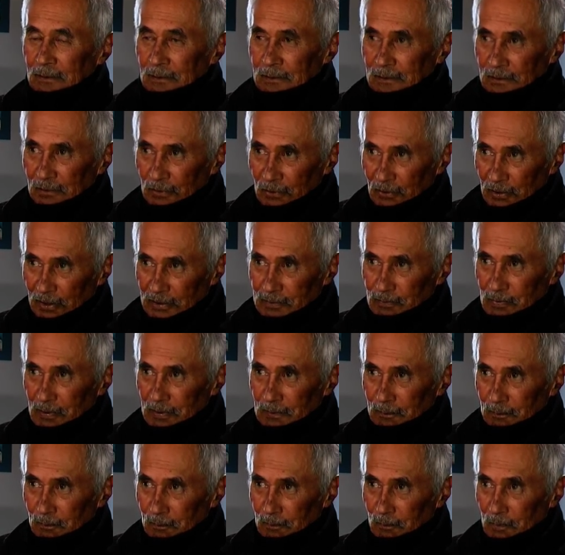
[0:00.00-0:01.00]
her
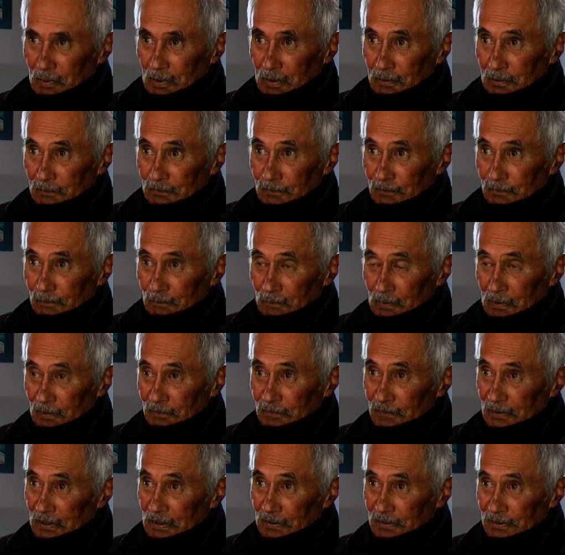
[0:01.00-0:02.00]
husband, my
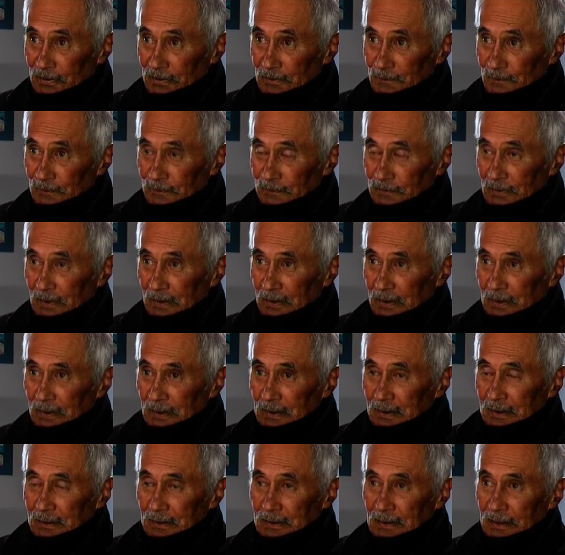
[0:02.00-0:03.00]
father,
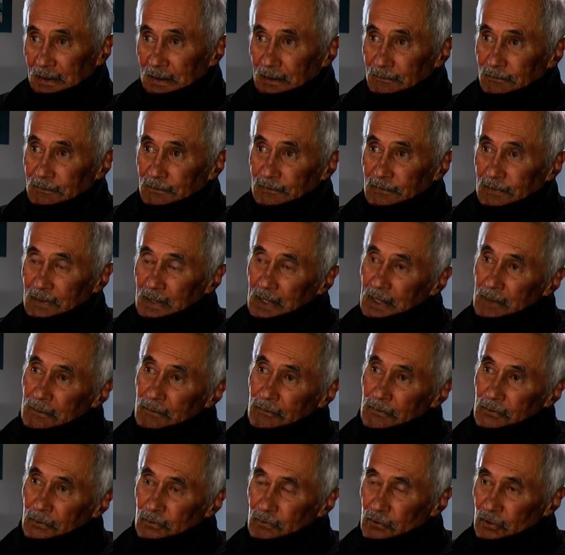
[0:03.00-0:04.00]
they lived
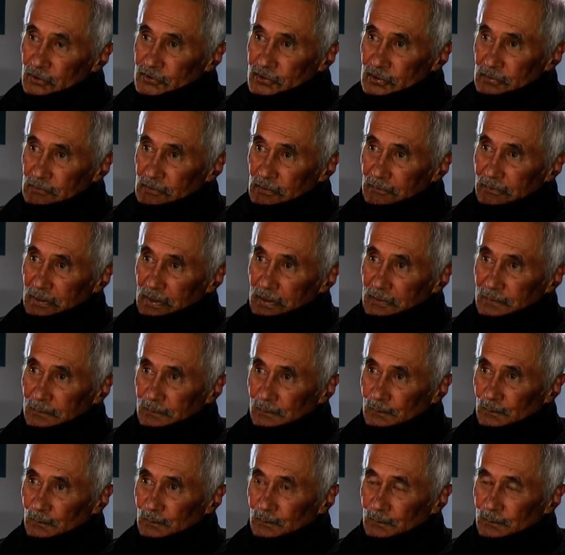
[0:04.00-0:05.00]
across the river,
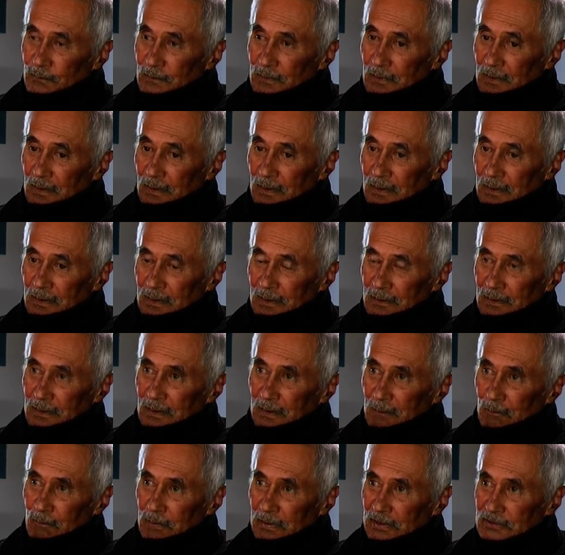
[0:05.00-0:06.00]
a
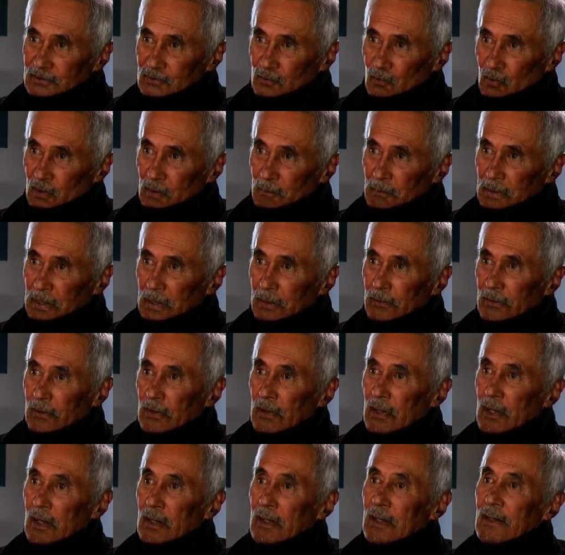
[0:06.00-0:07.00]
place called the Maori
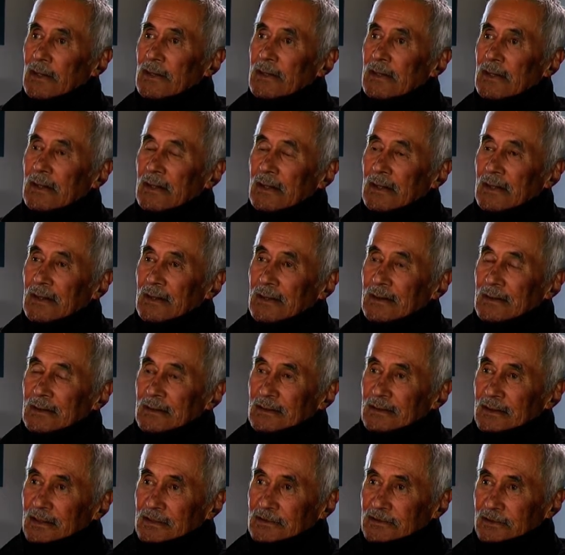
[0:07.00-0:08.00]
Island.
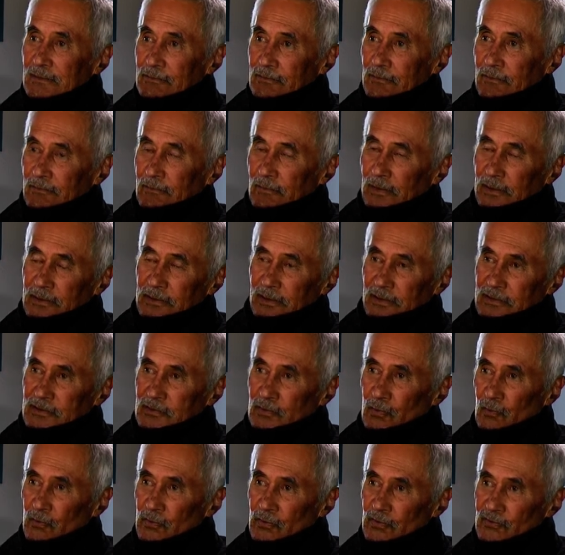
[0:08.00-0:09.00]
That's right next
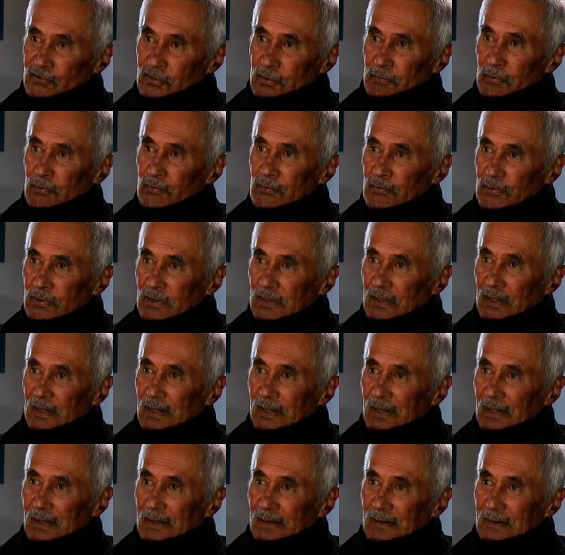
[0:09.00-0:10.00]
door to the cemetery.
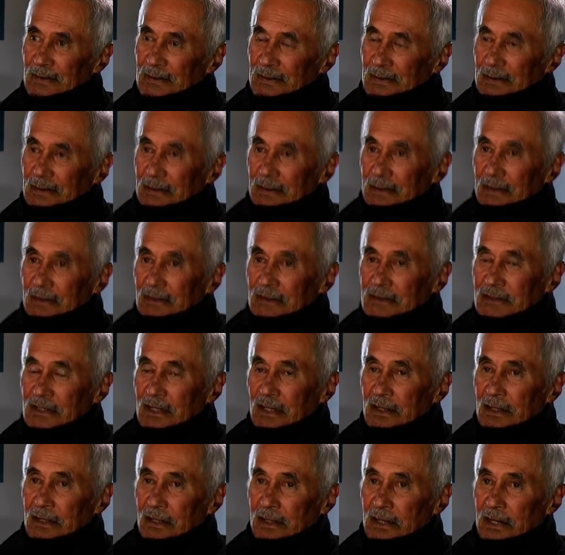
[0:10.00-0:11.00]
She
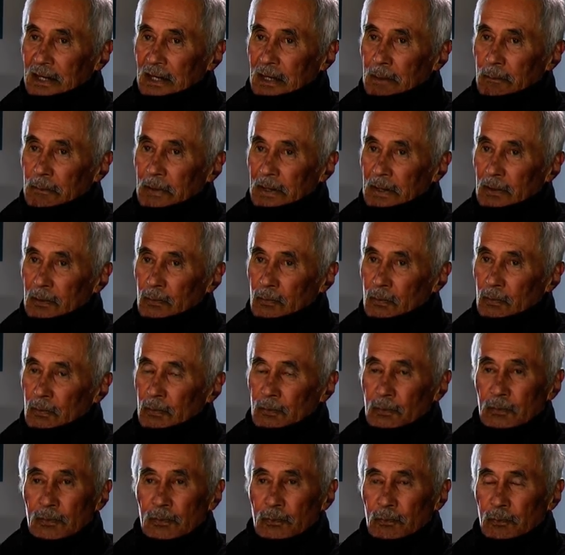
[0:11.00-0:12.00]
had a cow barrel
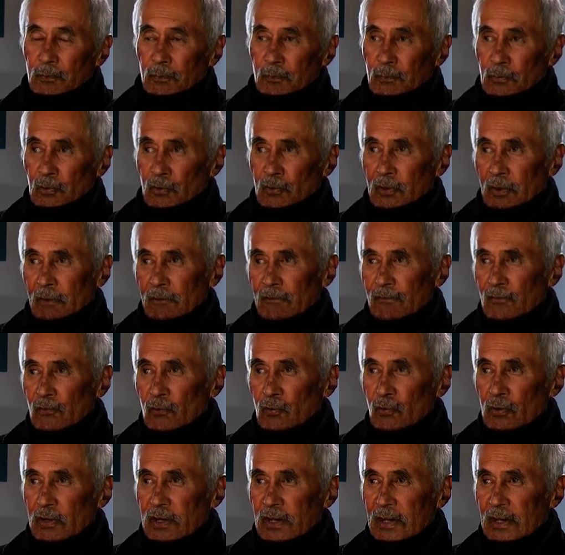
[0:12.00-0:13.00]
milking
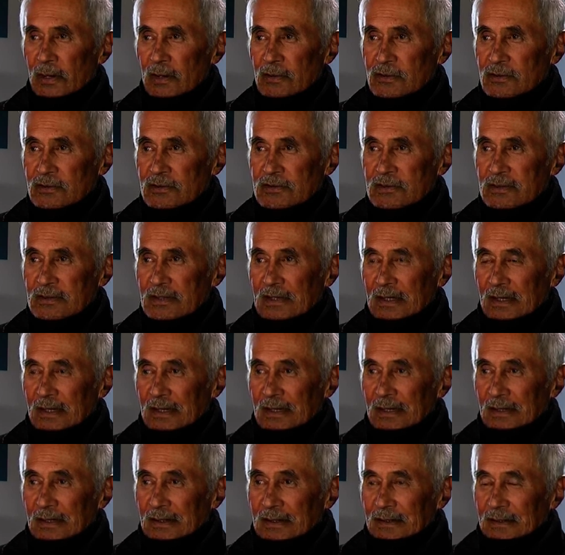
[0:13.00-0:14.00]
4 cows,
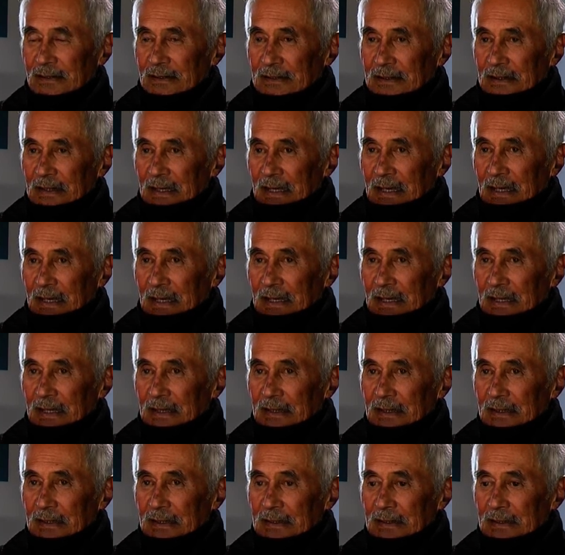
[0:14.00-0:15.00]

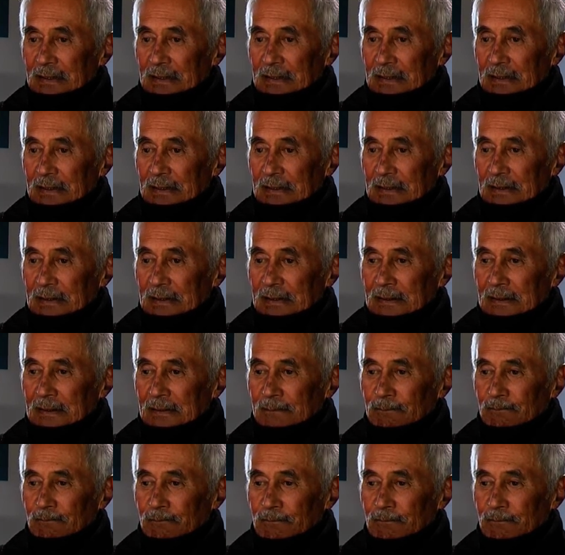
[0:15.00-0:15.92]
and the